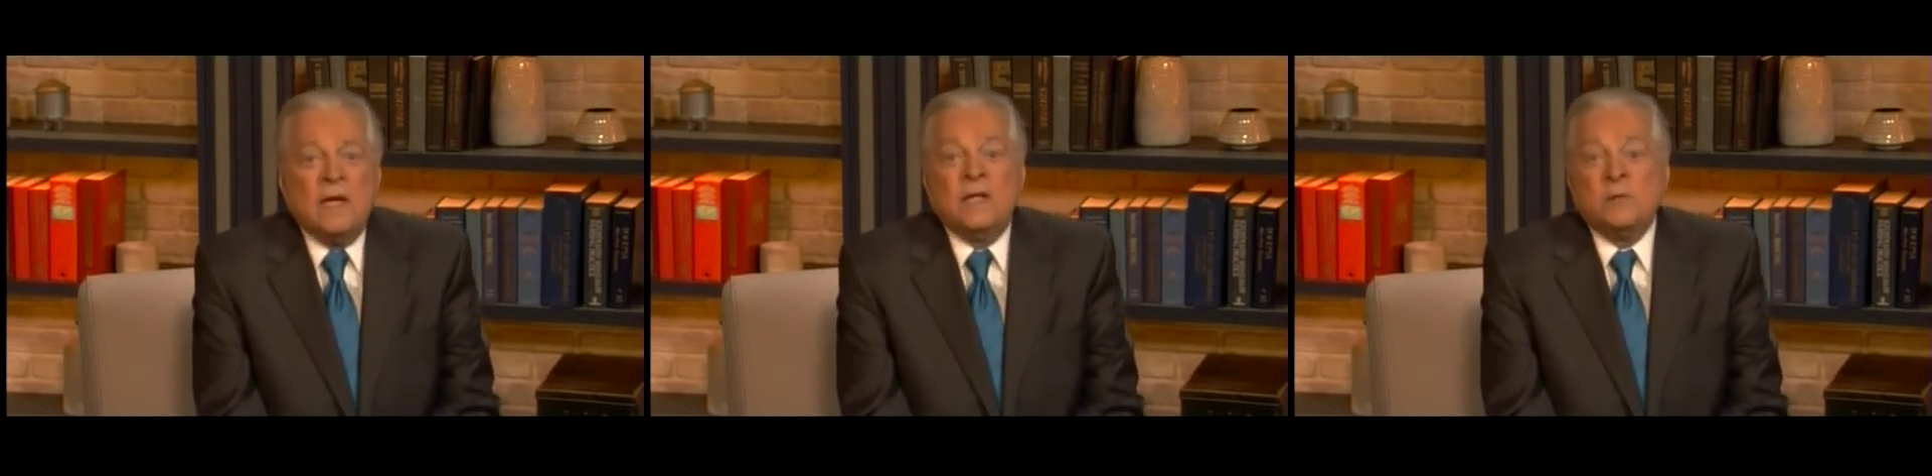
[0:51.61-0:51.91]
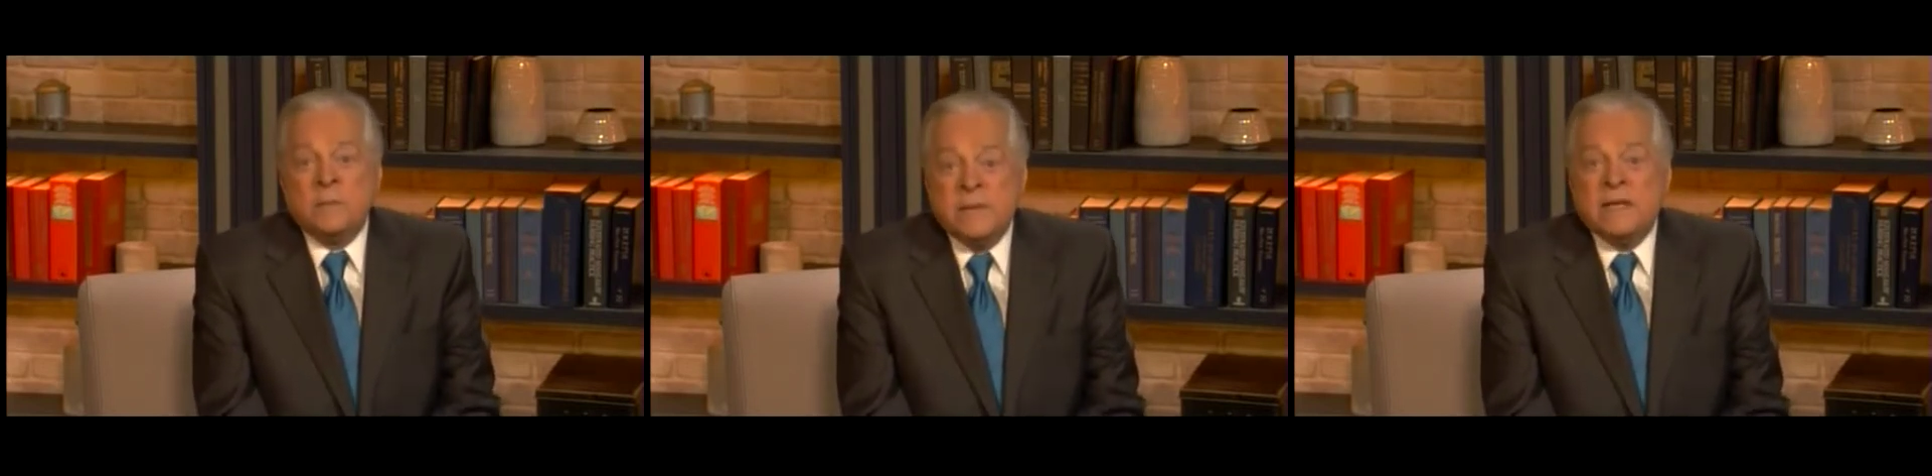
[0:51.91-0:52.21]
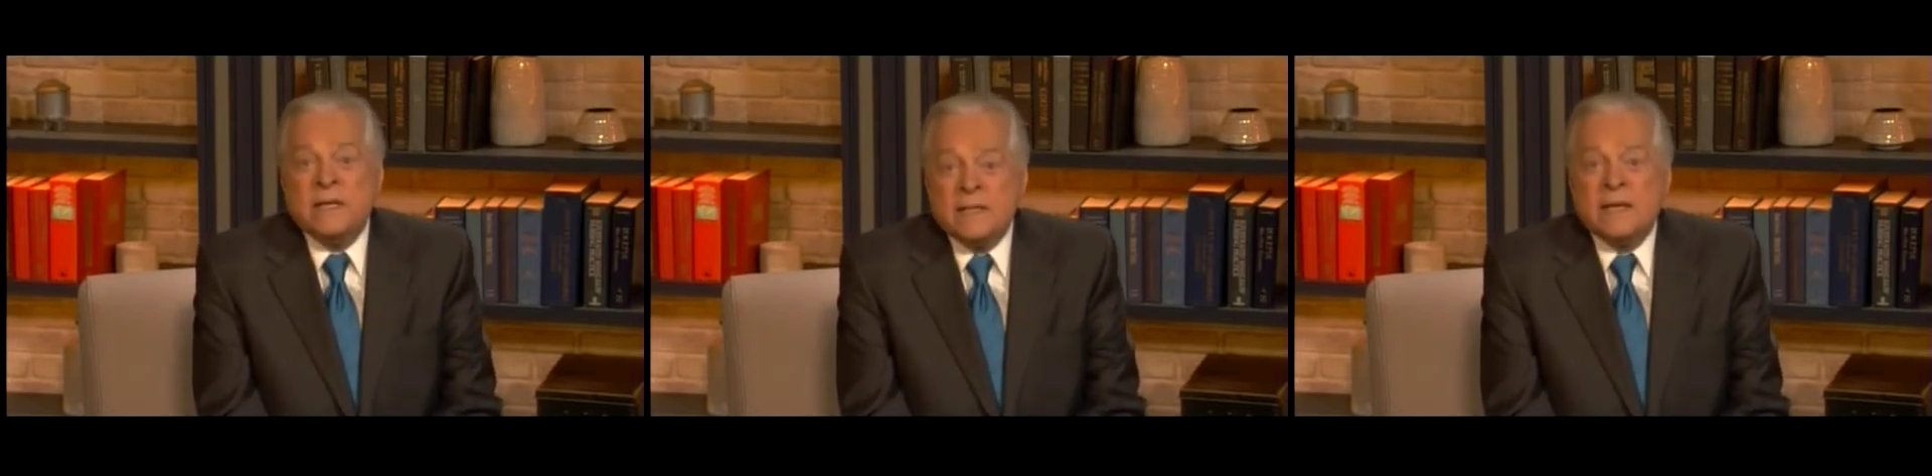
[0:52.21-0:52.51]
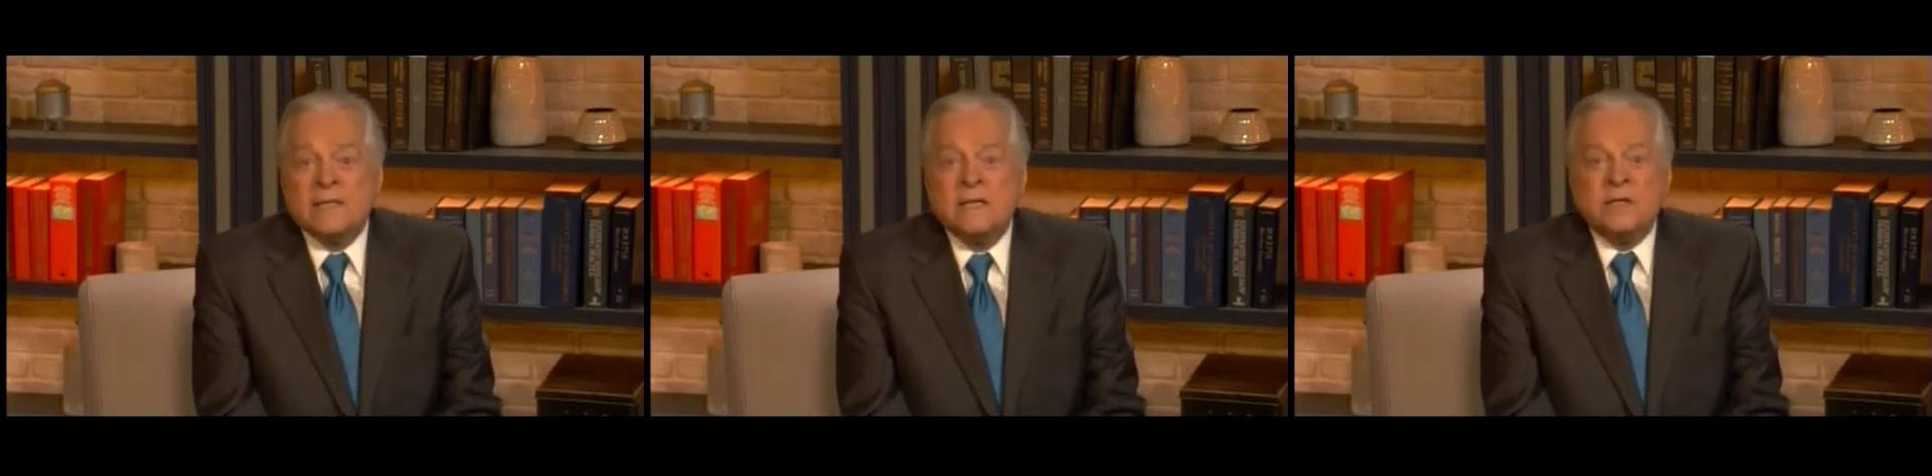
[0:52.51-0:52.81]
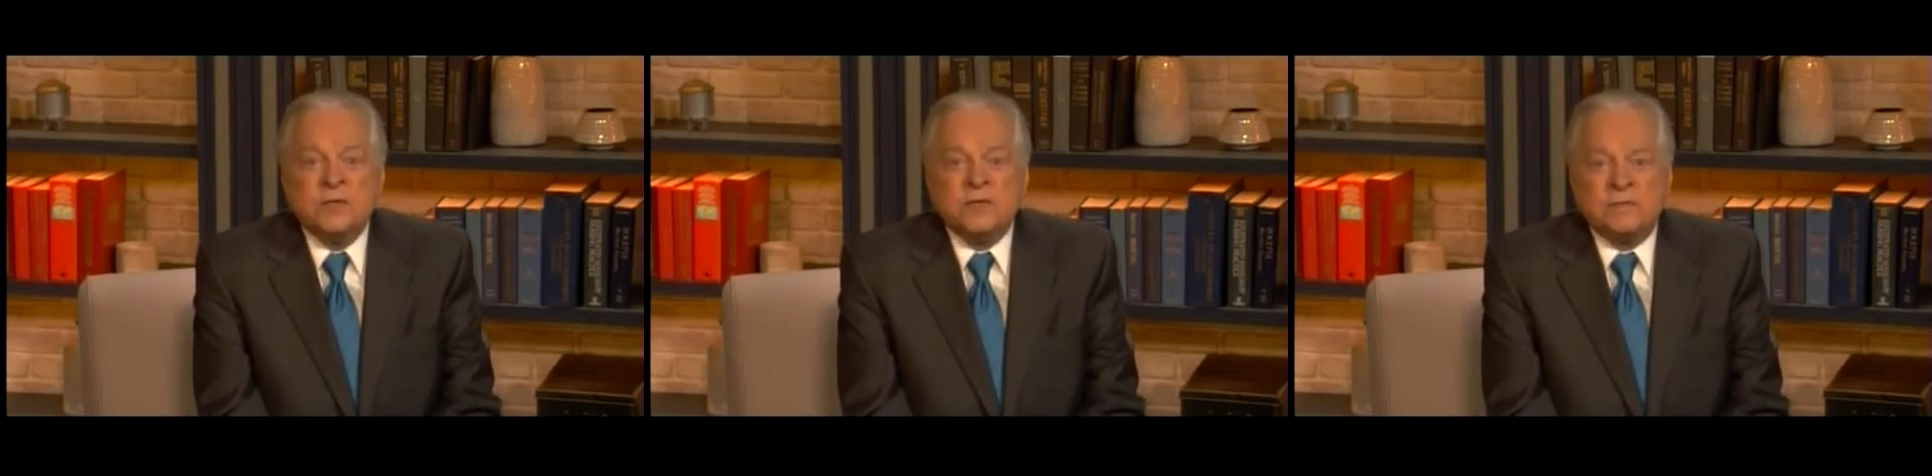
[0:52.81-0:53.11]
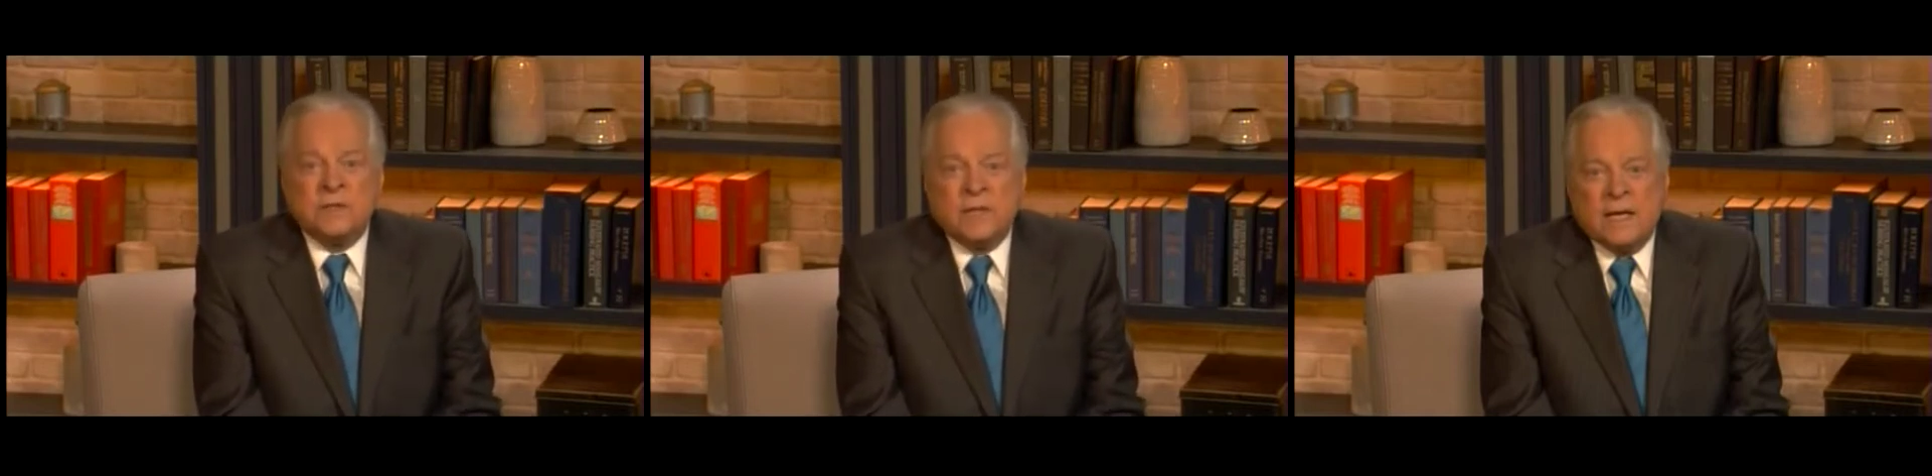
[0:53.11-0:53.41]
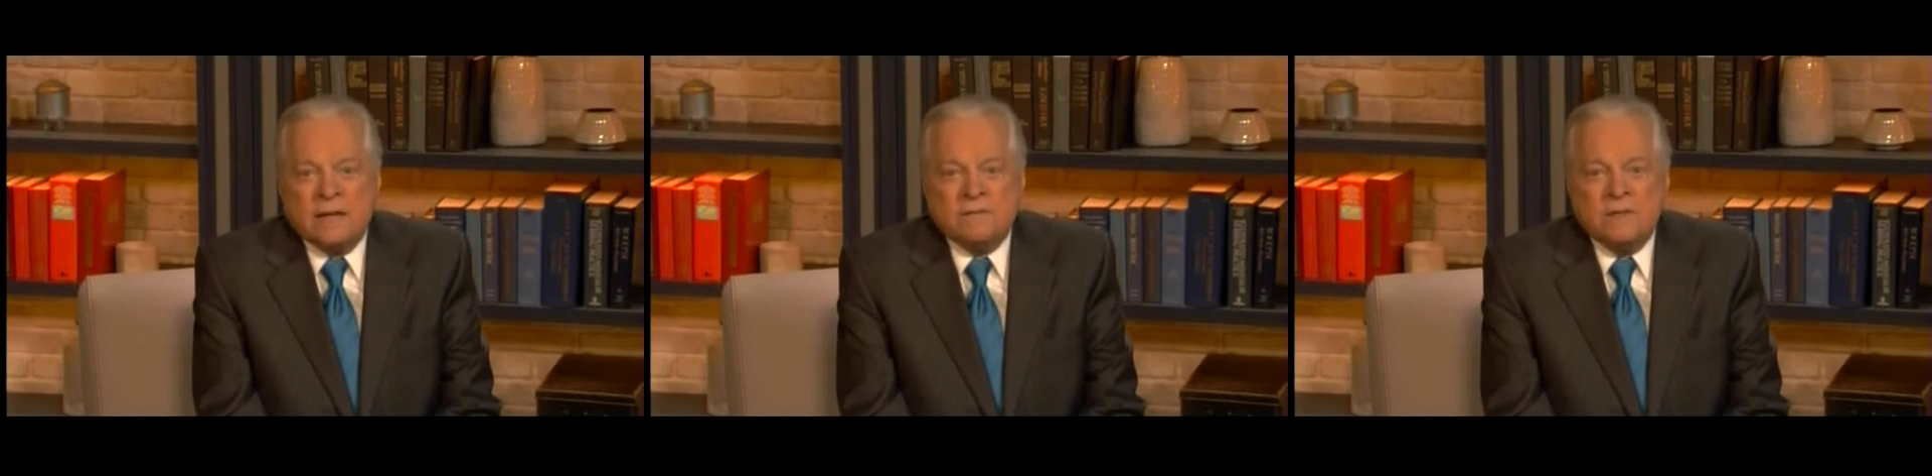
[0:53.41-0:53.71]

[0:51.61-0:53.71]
in the remaining 19 years of her life.